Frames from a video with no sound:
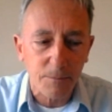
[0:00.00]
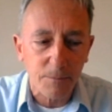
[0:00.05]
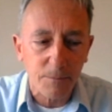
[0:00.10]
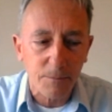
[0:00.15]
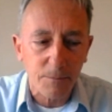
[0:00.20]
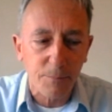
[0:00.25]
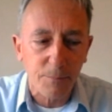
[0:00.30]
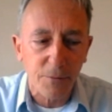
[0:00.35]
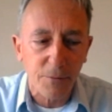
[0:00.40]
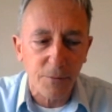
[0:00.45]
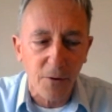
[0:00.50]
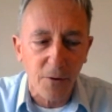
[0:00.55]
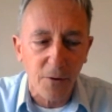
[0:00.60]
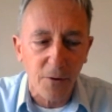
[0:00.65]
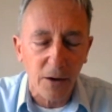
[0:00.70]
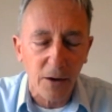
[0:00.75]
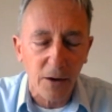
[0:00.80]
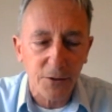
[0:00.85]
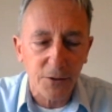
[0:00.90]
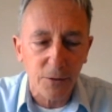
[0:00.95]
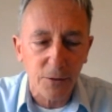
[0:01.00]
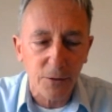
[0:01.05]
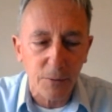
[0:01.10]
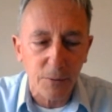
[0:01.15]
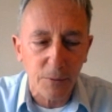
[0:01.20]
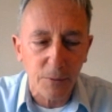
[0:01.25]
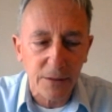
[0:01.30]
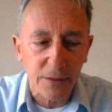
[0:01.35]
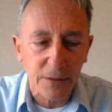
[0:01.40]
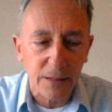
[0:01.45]
provide you
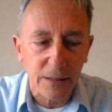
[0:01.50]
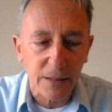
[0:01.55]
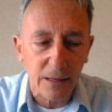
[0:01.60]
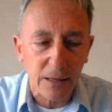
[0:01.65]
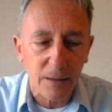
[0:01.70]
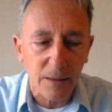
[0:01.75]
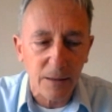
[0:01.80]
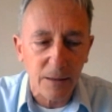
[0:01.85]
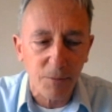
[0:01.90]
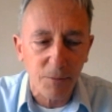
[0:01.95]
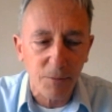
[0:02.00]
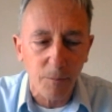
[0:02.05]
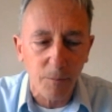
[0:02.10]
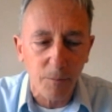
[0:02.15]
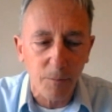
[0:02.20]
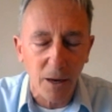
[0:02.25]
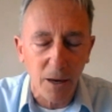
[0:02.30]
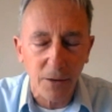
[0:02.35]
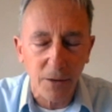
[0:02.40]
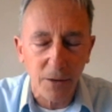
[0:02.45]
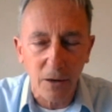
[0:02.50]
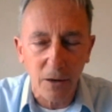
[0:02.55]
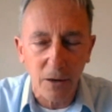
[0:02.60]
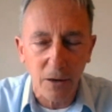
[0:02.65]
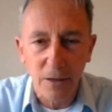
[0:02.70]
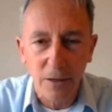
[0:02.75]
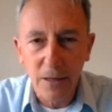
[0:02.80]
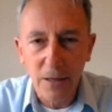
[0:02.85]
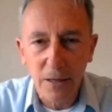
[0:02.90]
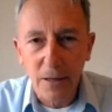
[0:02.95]
with a
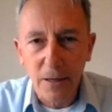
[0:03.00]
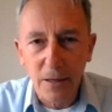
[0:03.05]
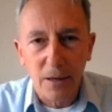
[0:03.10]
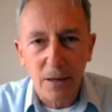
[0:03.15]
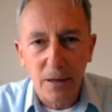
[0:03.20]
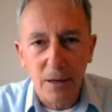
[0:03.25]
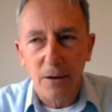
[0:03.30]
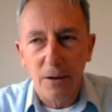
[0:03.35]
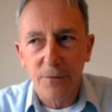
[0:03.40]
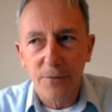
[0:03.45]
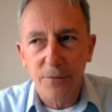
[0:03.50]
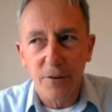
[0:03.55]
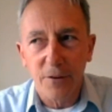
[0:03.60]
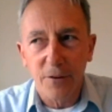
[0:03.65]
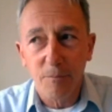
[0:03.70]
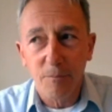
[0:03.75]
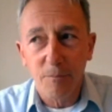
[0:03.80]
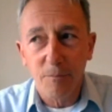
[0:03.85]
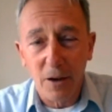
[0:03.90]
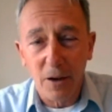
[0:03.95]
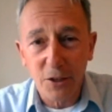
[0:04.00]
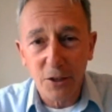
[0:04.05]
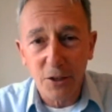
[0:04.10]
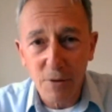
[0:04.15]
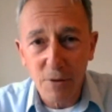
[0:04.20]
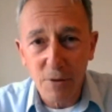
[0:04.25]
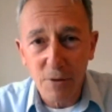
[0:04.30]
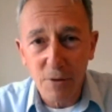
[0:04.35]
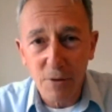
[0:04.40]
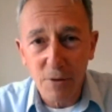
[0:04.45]
blow-by-blow of my
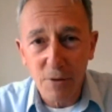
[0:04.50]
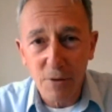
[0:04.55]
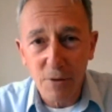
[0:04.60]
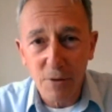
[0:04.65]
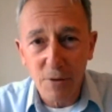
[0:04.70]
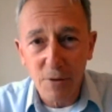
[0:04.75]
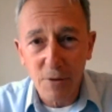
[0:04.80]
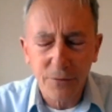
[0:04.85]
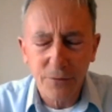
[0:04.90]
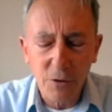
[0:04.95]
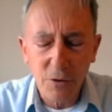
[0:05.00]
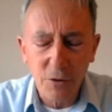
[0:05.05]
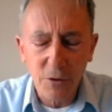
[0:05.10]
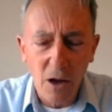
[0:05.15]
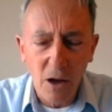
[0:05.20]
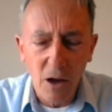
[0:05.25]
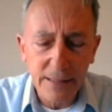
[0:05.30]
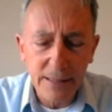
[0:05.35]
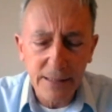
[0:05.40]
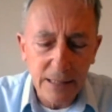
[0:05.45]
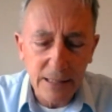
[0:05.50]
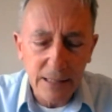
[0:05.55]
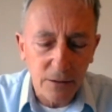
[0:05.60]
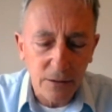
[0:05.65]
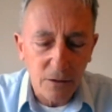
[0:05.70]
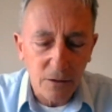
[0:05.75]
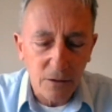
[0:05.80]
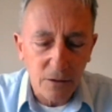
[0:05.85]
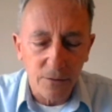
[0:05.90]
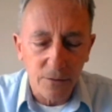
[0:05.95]
career, but it'll give you an
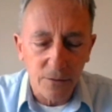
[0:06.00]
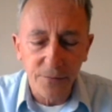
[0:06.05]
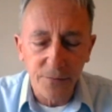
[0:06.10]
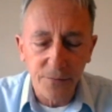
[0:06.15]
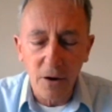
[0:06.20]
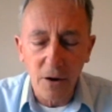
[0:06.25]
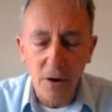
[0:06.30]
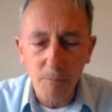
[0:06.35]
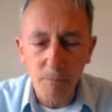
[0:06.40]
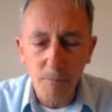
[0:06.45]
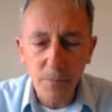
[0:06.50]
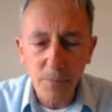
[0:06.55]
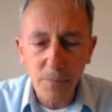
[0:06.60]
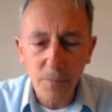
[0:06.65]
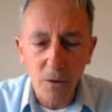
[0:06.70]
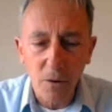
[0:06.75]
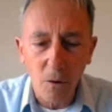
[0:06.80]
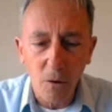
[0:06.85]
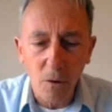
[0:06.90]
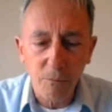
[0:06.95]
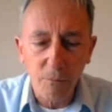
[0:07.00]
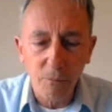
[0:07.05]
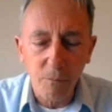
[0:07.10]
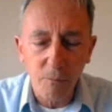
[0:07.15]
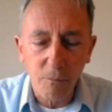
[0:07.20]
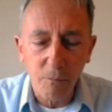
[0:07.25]
idea of